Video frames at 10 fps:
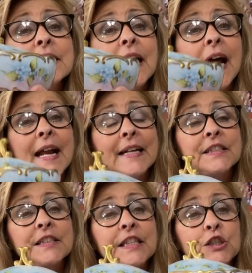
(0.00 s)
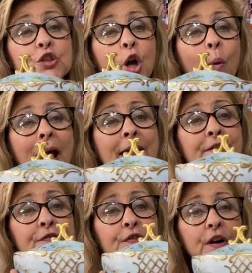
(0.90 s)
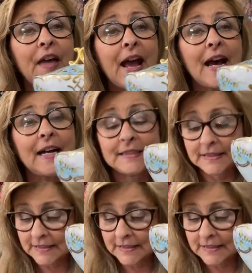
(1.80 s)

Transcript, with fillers: And I see Joanne for that.